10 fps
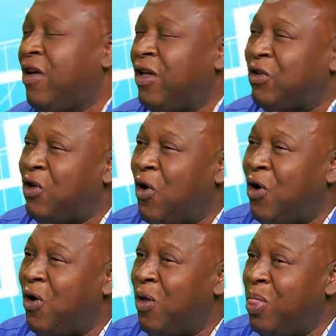
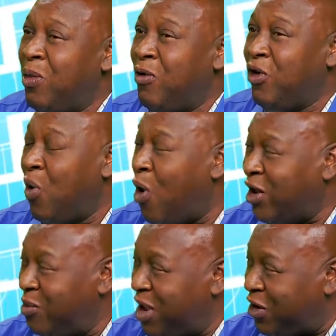so you want
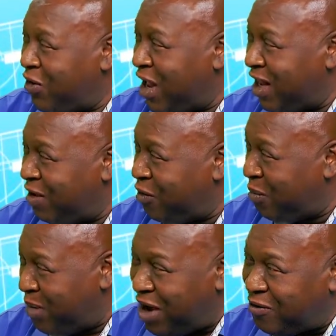to make sure that if you
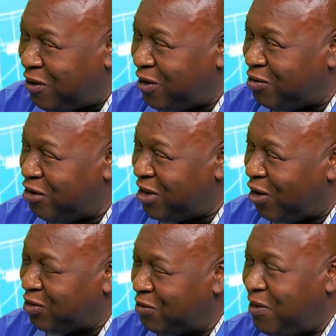paid for
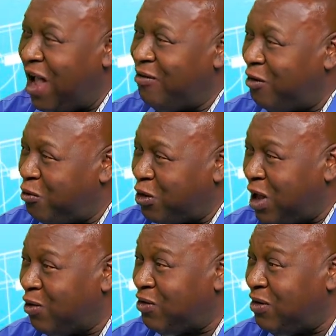3,500 or
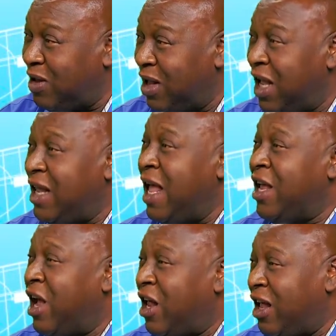4,000, that
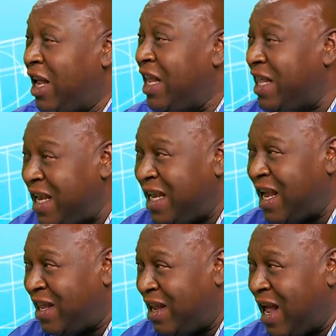you're indeed
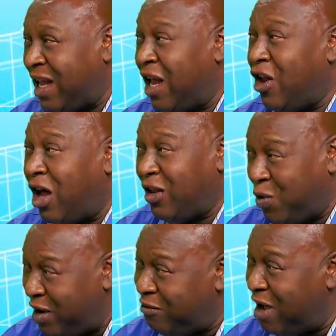getting that and not
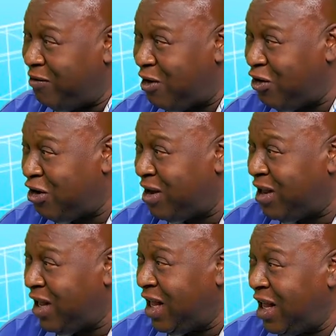
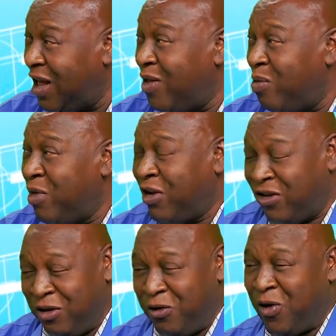2,500. Because
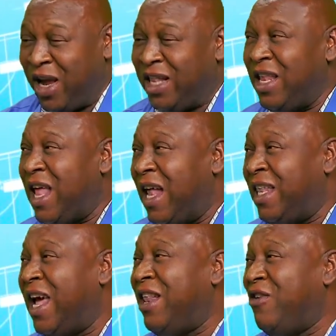if you're getting that,
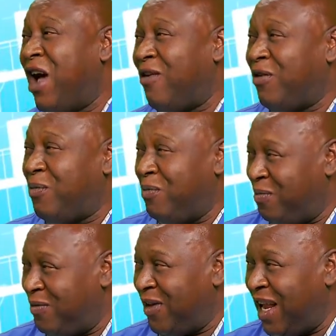then you have a
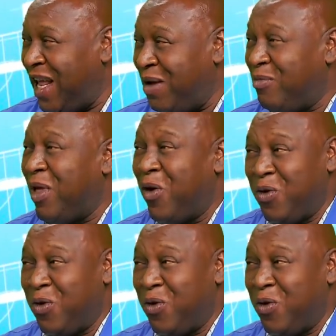claim now.